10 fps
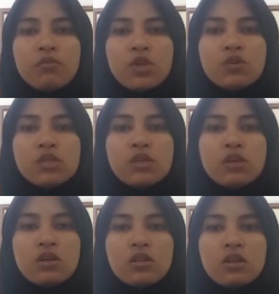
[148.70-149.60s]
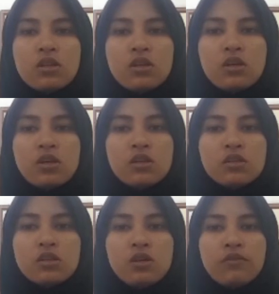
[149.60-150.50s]
Musical theatre is
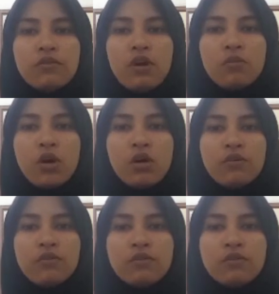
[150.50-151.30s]
a form of